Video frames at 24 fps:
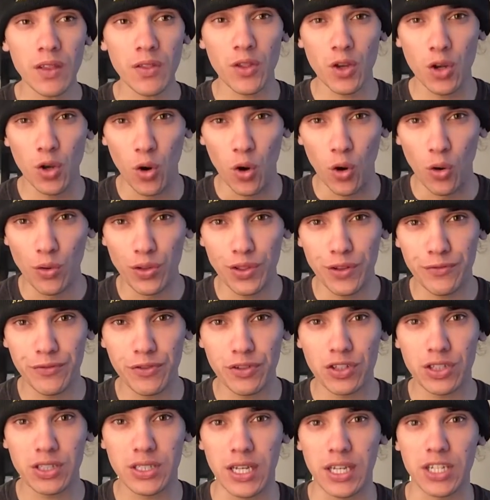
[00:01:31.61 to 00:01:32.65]
the goal of the
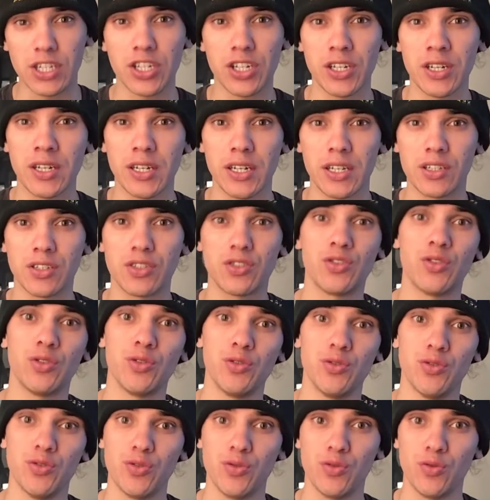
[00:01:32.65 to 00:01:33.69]
first session is
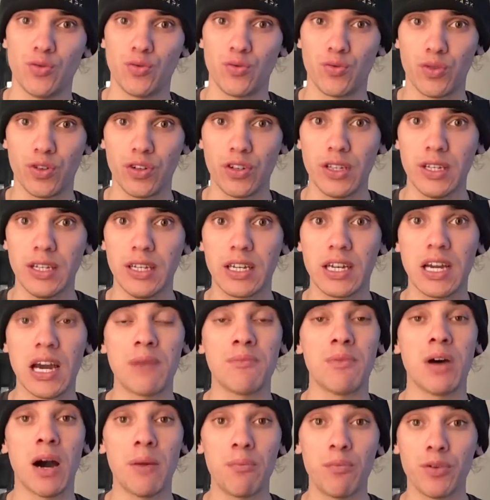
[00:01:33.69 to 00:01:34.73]
to really
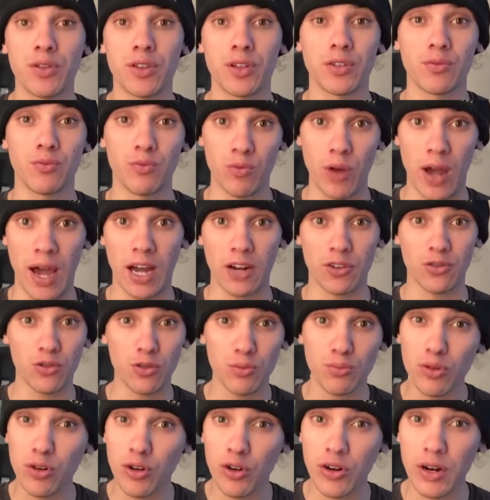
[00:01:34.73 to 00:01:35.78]
come up with an
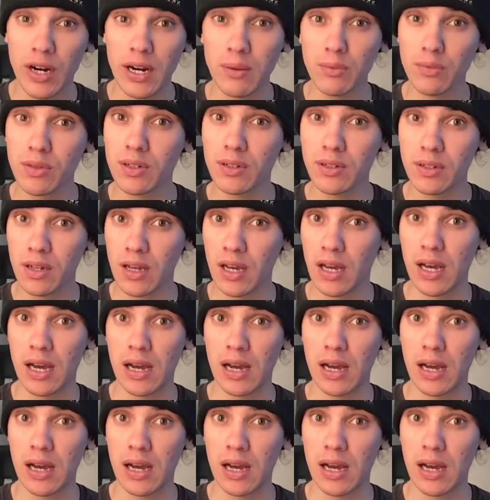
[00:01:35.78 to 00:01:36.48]
actual program,